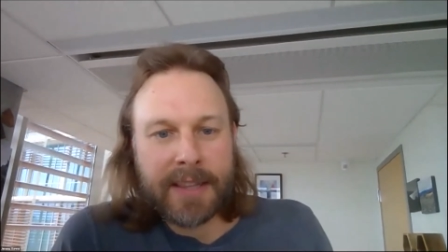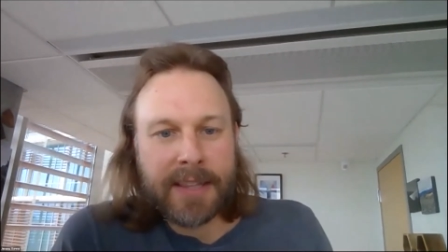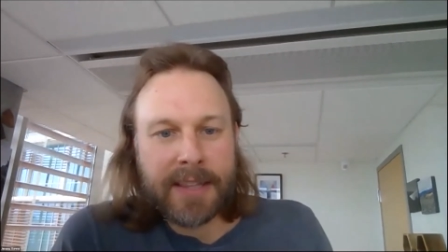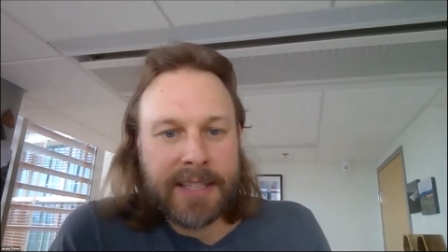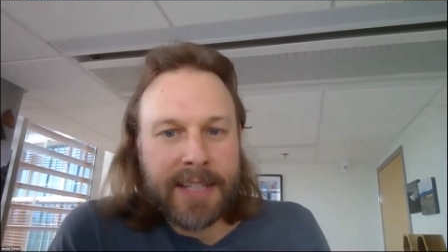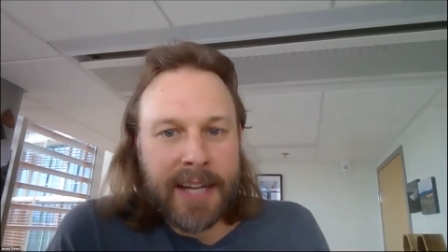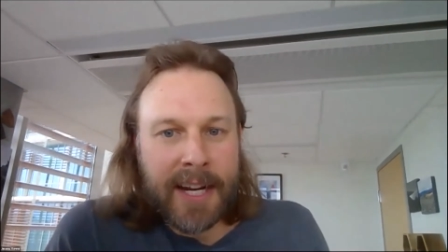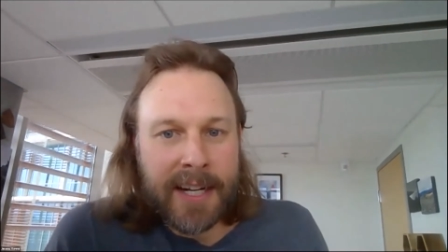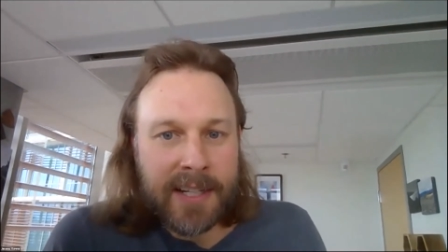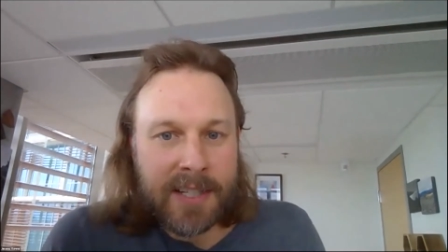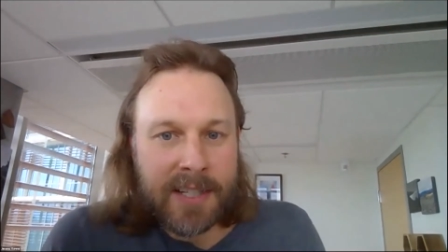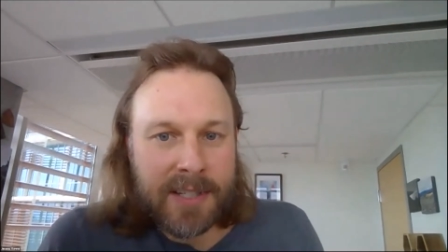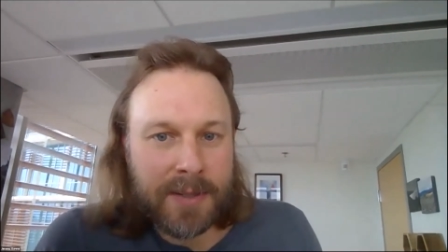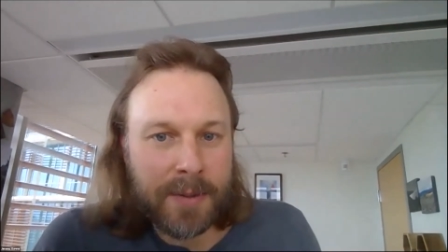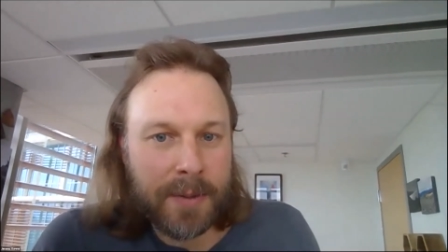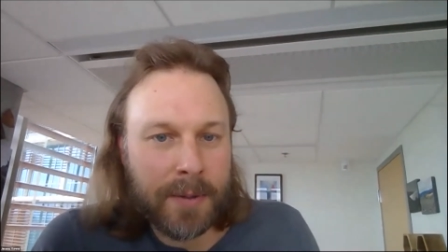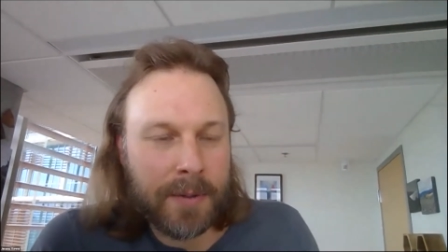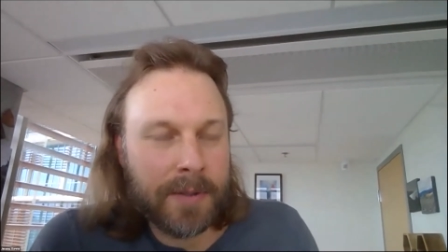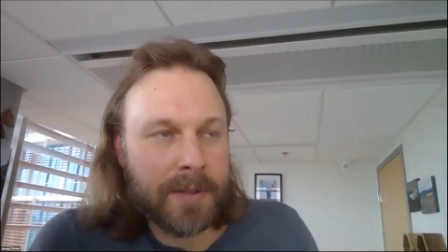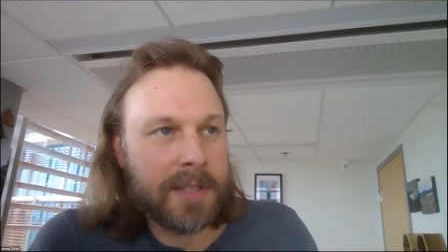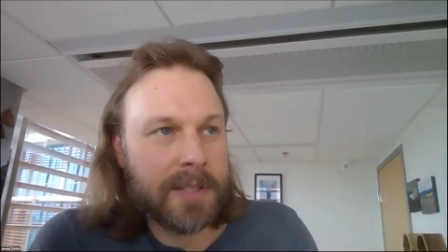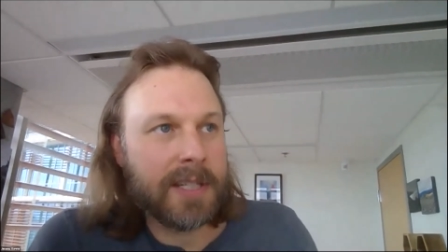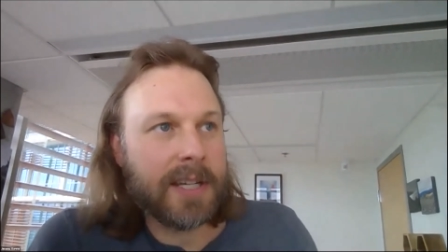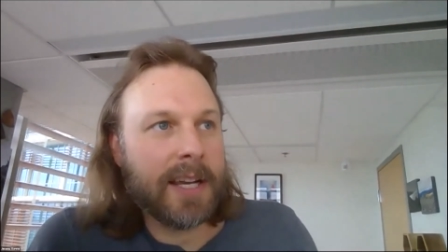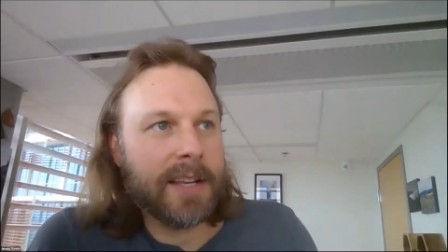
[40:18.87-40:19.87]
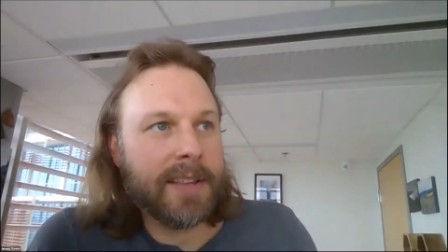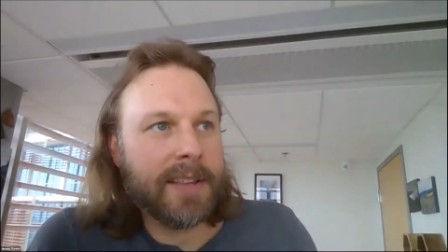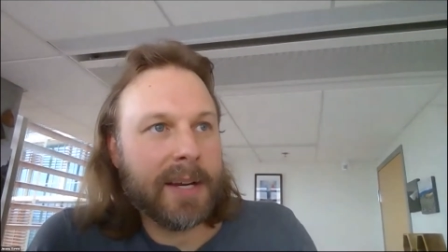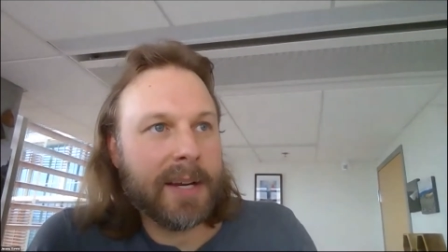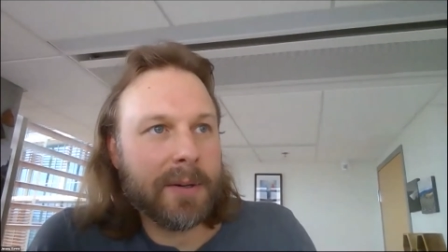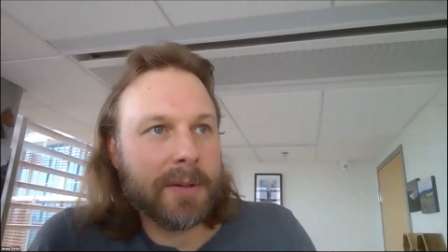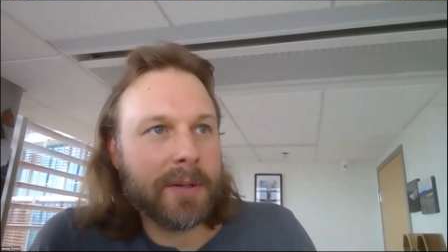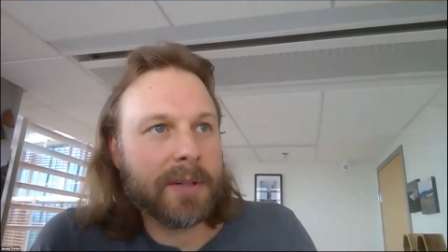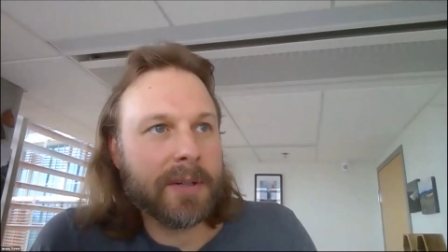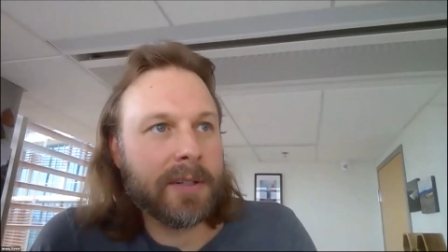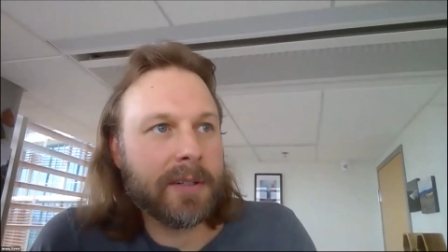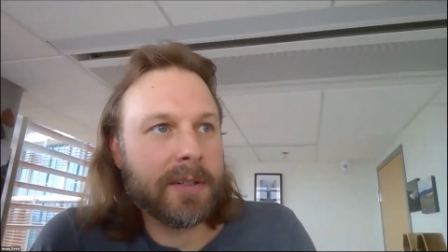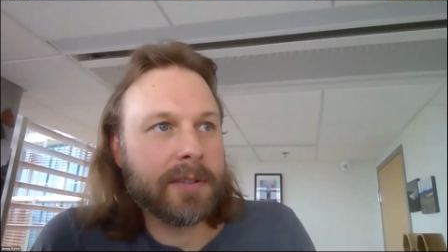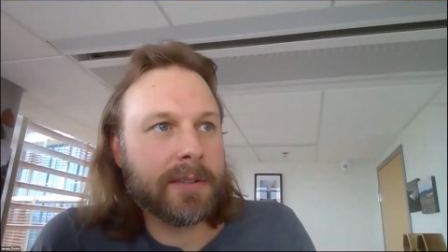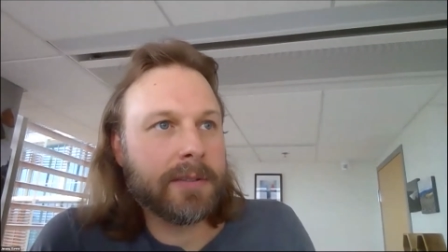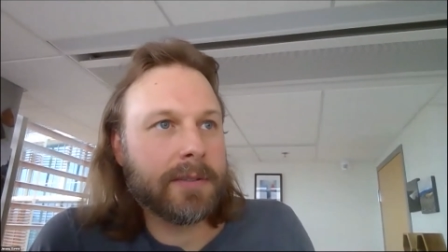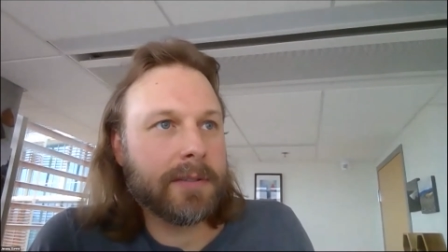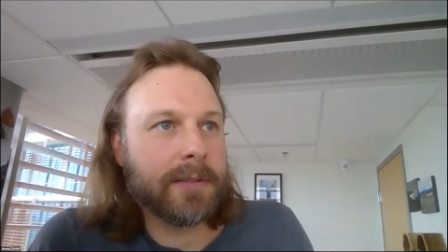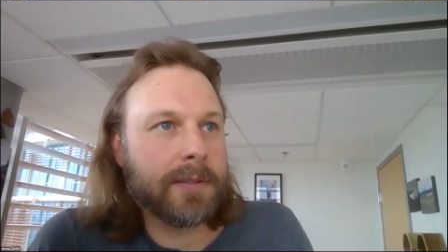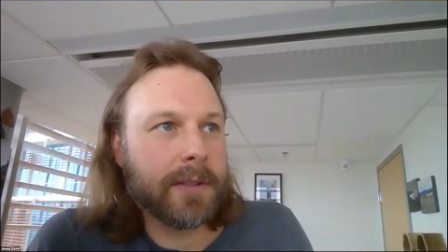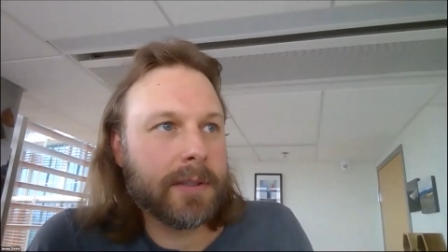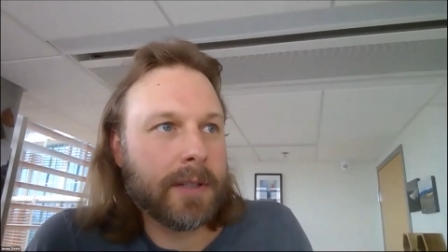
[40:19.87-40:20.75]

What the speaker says: the dinosaurs, and they were